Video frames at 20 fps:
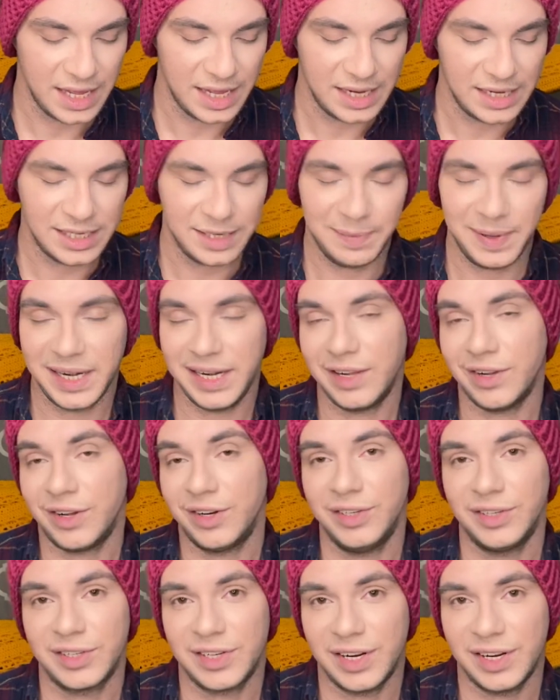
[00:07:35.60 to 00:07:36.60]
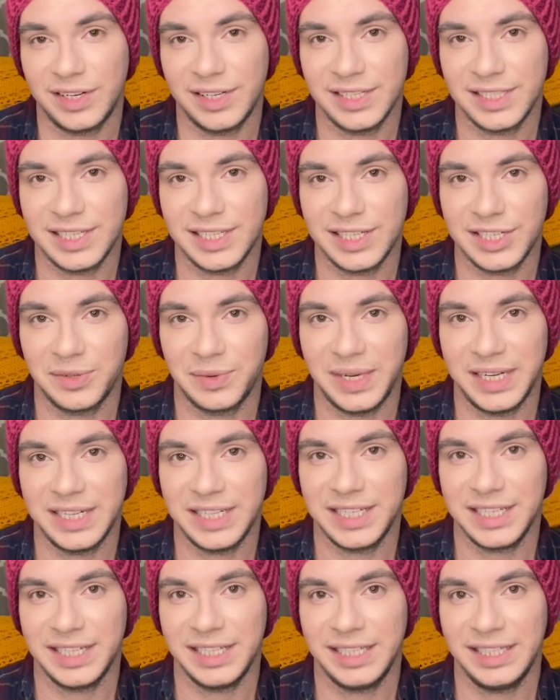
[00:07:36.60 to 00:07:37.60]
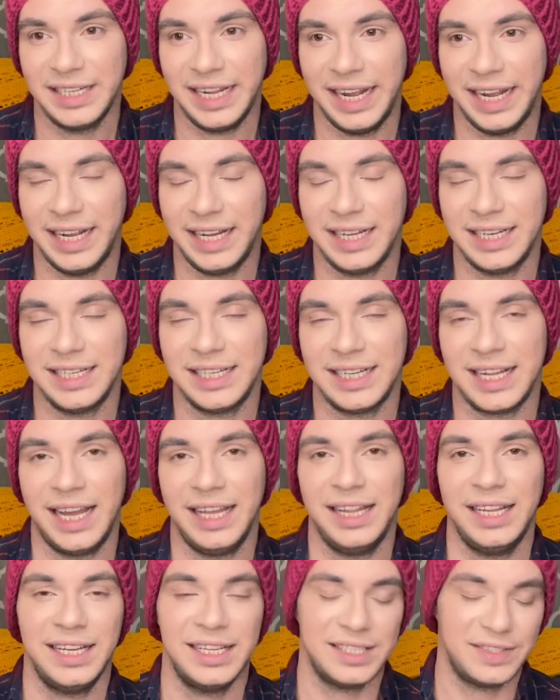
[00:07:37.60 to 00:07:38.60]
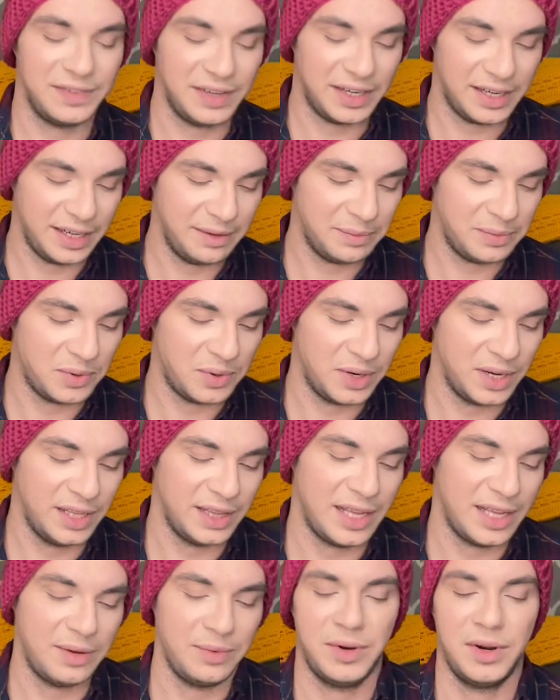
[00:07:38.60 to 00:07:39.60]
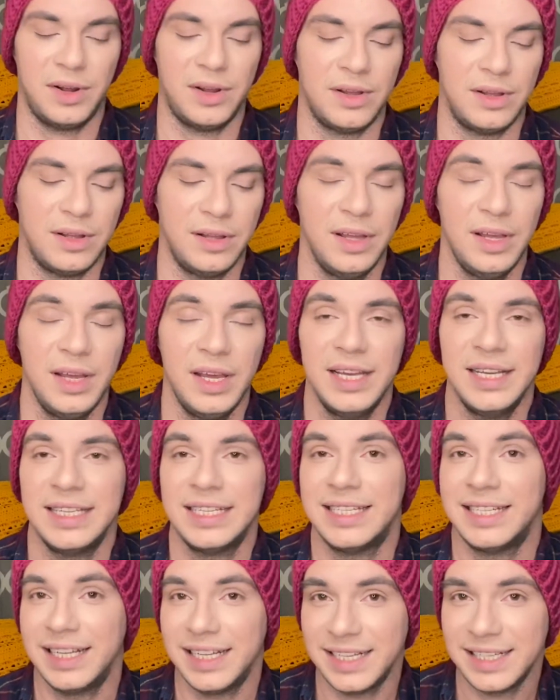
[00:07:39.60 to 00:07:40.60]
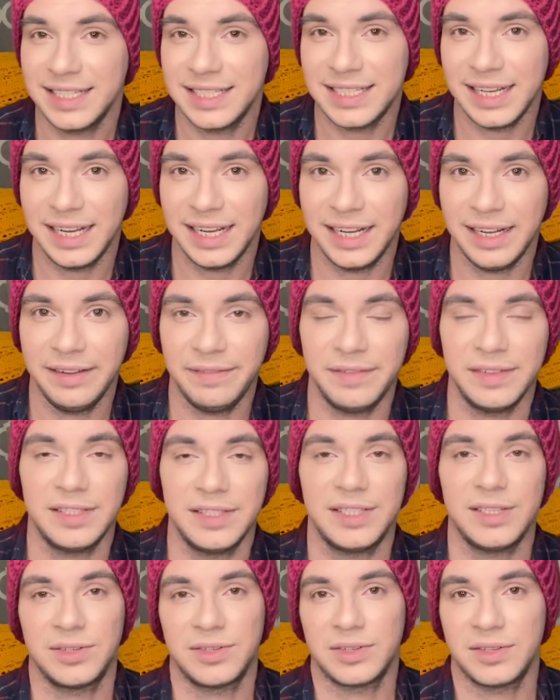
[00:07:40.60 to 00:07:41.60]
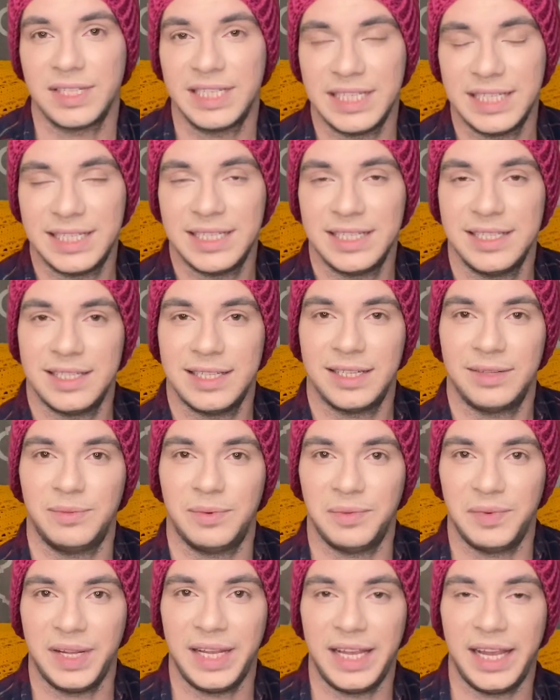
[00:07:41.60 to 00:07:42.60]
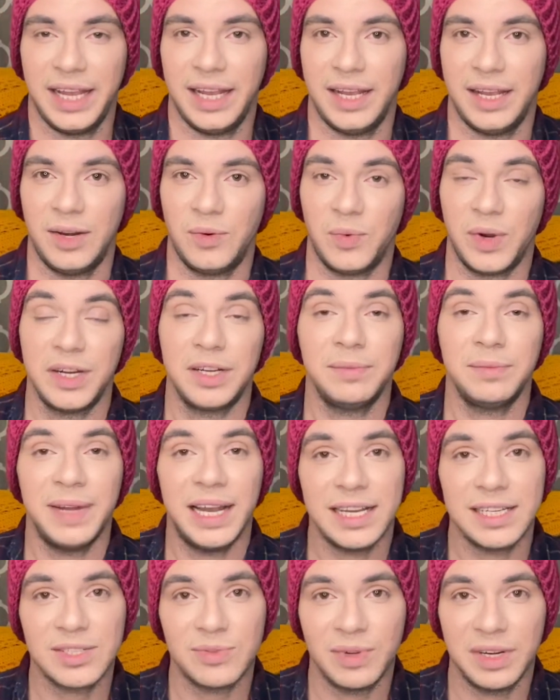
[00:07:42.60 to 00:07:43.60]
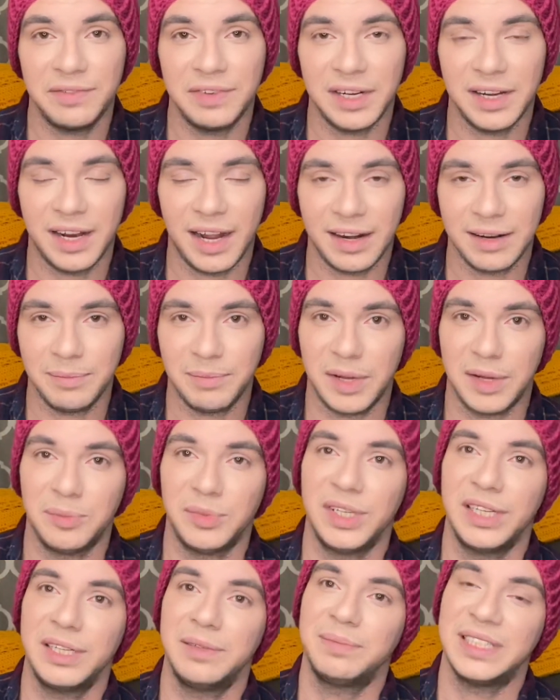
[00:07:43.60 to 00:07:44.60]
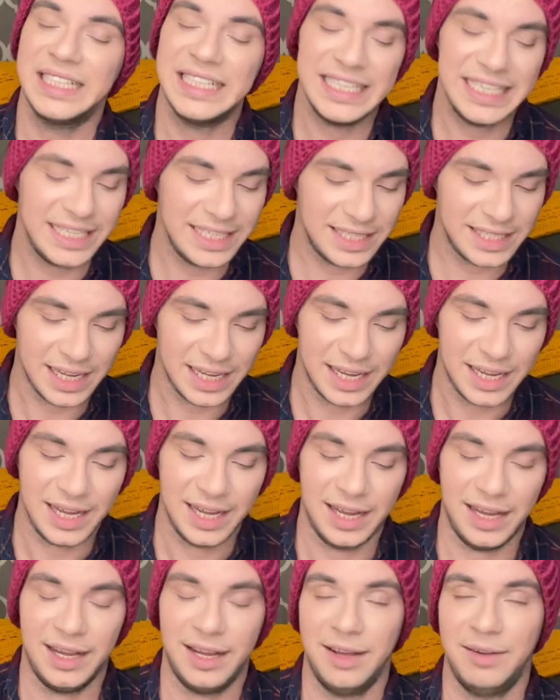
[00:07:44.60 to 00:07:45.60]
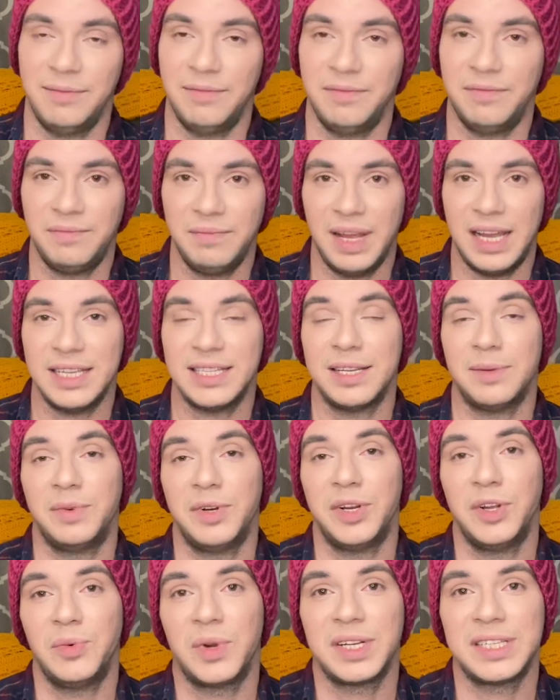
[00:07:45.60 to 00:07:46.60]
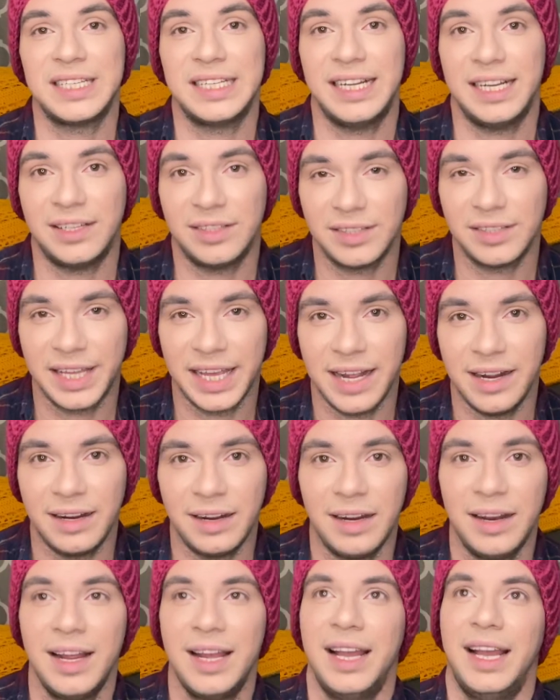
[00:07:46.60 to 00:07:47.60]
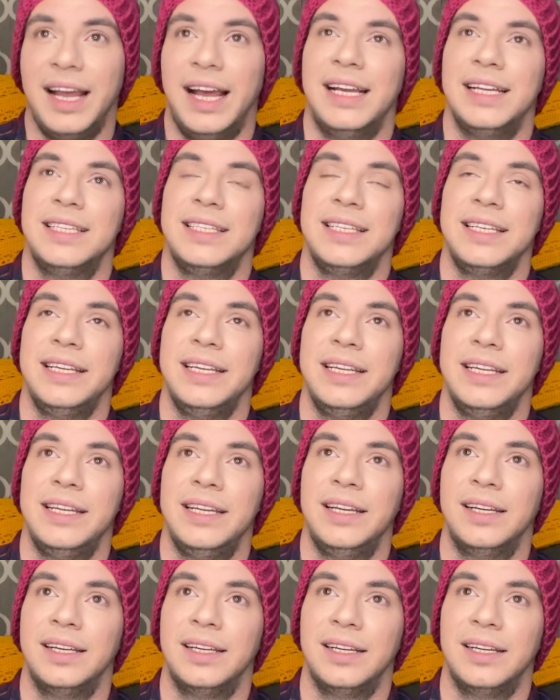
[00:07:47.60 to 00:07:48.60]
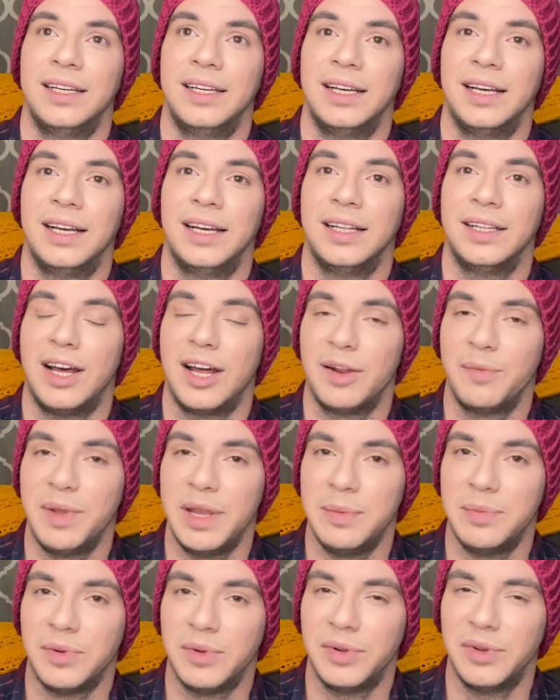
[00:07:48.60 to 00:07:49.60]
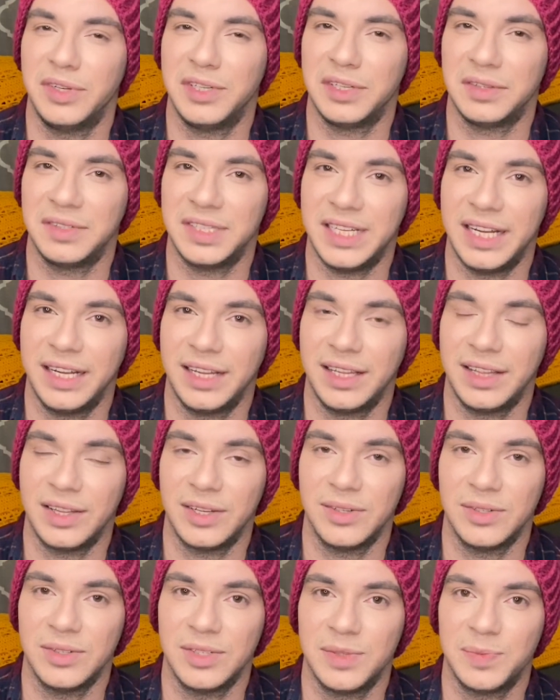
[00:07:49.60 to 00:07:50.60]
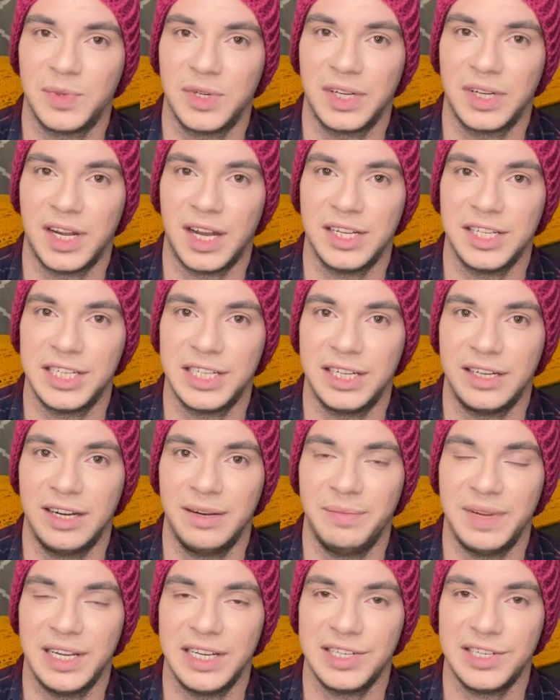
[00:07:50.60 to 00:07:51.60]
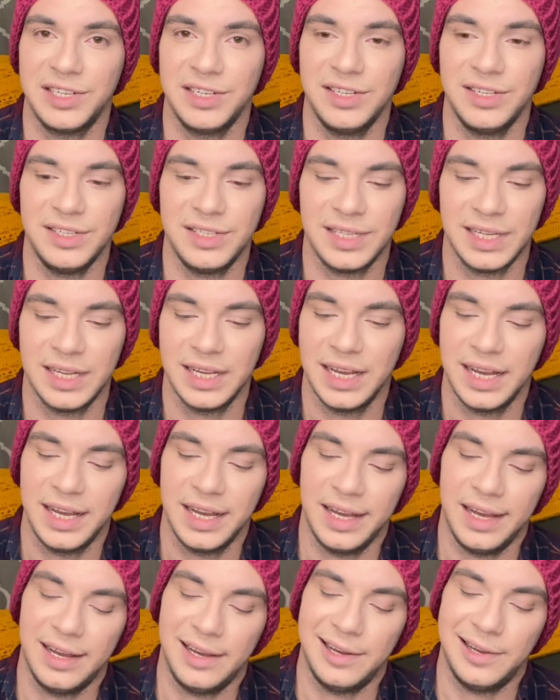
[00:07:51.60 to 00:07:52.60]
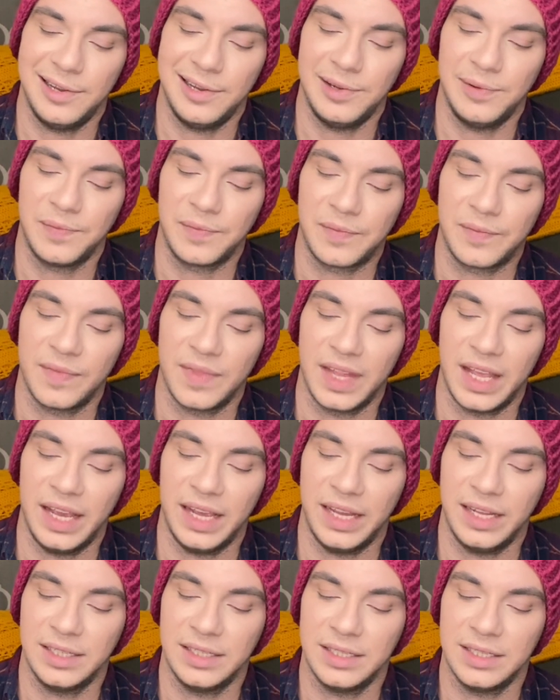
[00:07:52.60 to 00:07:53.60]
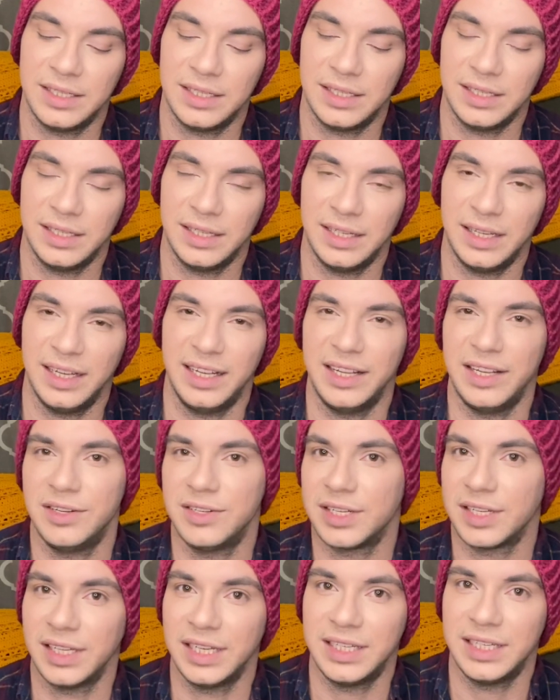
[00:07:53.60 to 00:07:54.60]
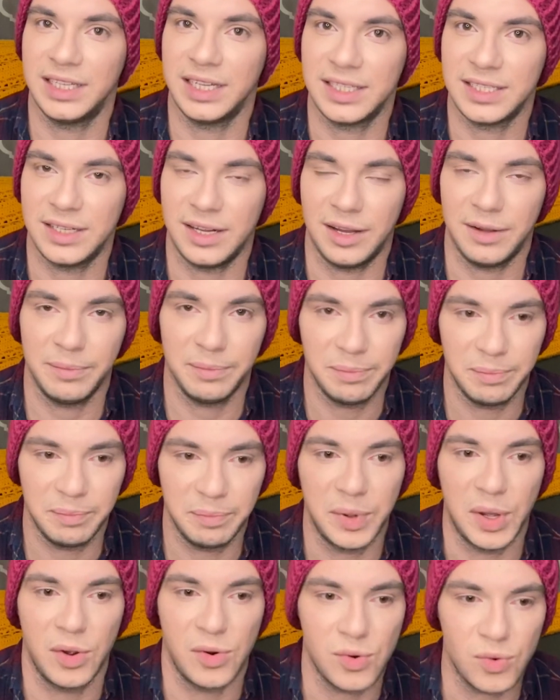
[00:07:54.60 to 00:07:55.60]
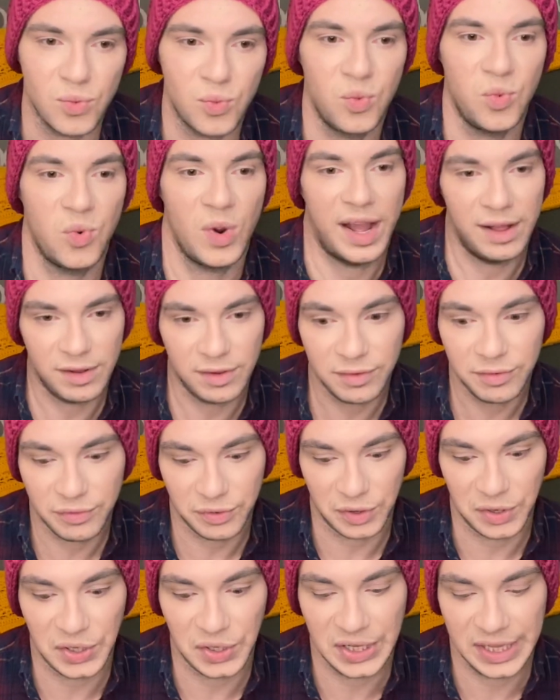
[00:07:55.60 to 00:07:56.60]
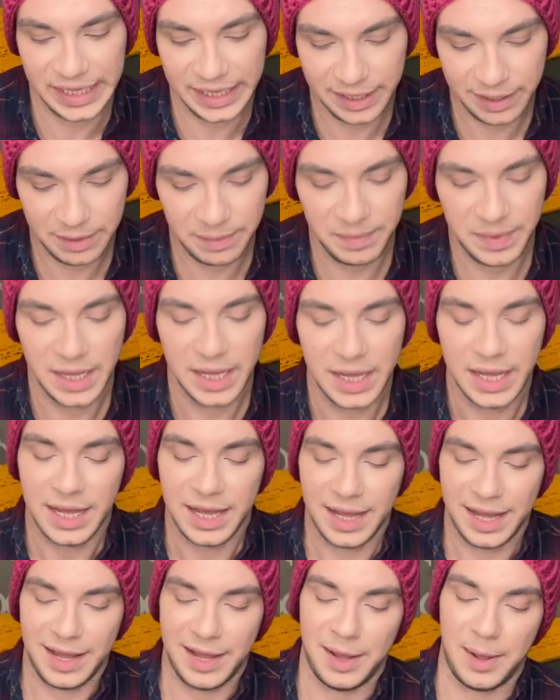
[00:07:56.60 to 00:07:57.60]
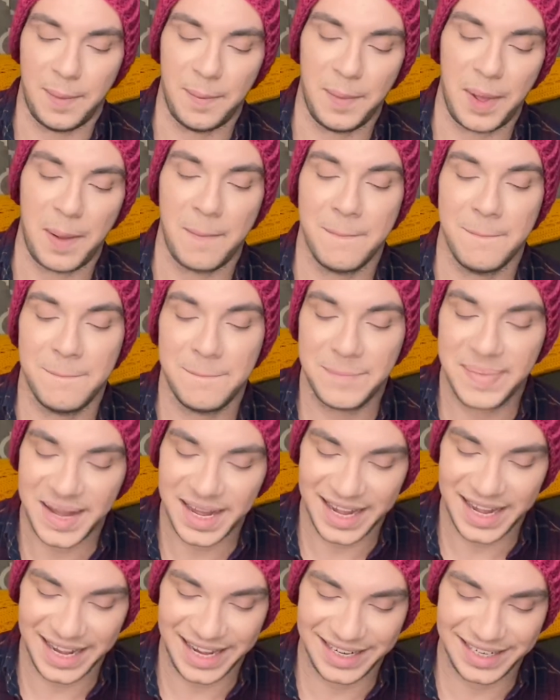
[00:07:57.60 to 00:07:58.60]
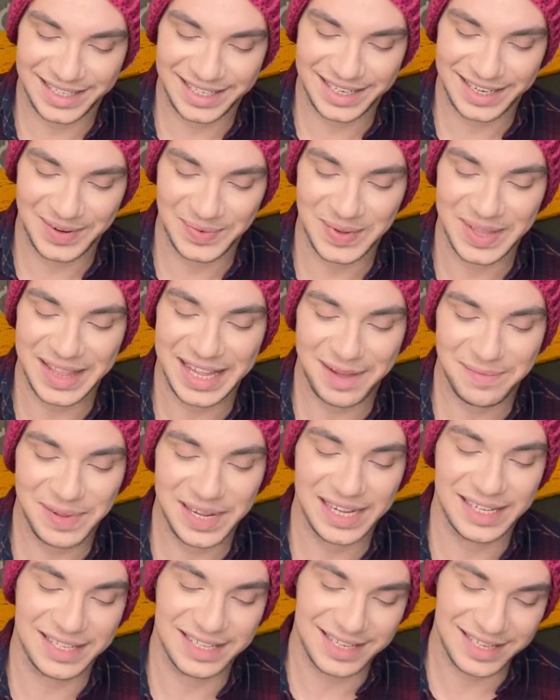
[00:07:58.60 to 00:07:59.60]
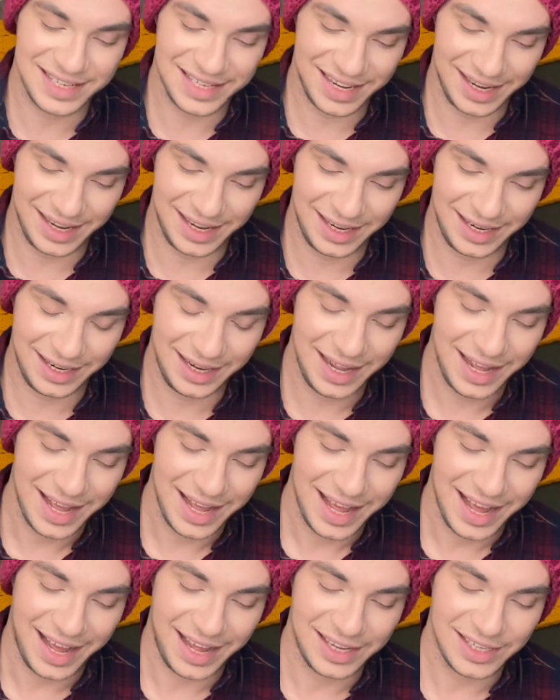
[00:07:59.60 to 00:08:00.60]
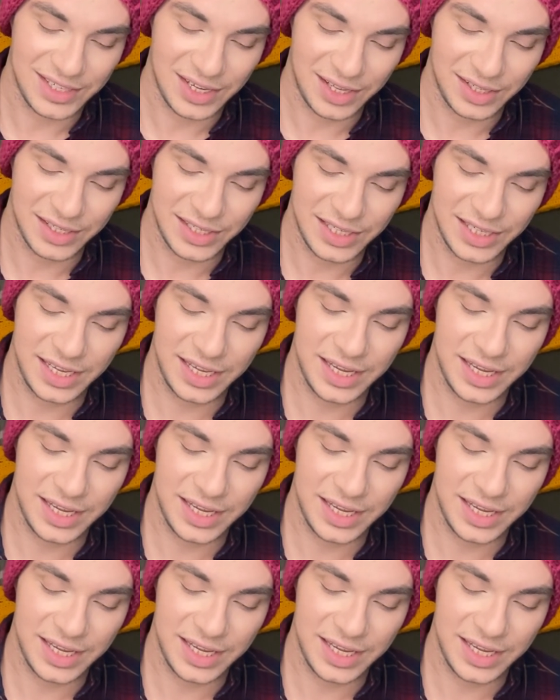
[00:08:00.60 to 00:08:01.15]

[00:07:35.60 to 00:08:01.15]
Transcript: depending on your current situation. And I think it's very important that we're all staying safe and social distancing when we can. Wear your mask whenever you're out in public, please. Um, as someone who works in healthcare, I see a lot of people who don't take those precautionary measures. Um, and it usually does not bode well for them. Um, but with that being said, I saw this